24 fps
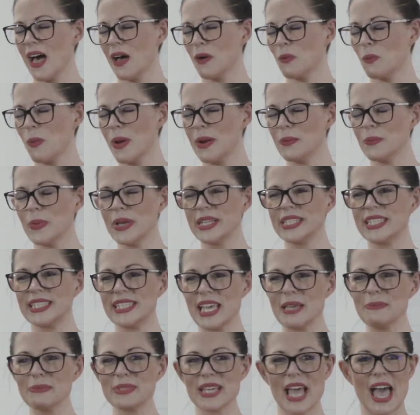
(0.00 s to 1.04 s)
when we
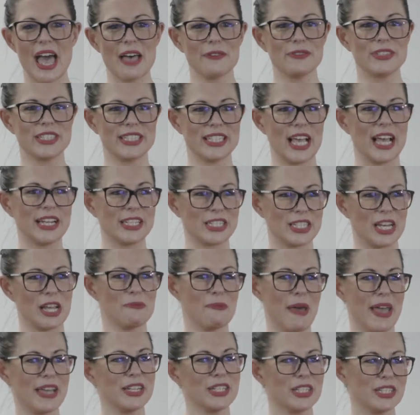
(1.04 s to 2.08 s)
seem to have such a
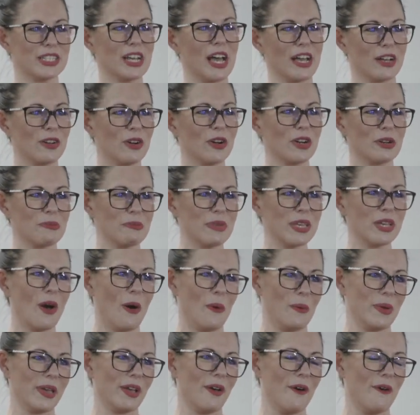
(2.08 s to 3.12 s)
major dichotomy
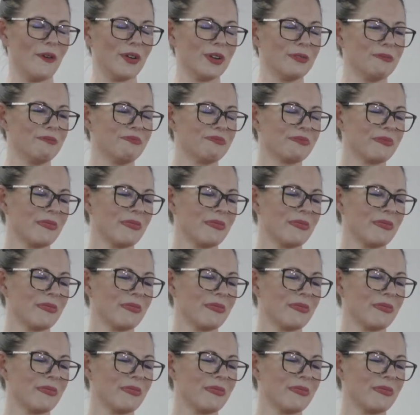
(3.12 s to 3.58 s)
going on?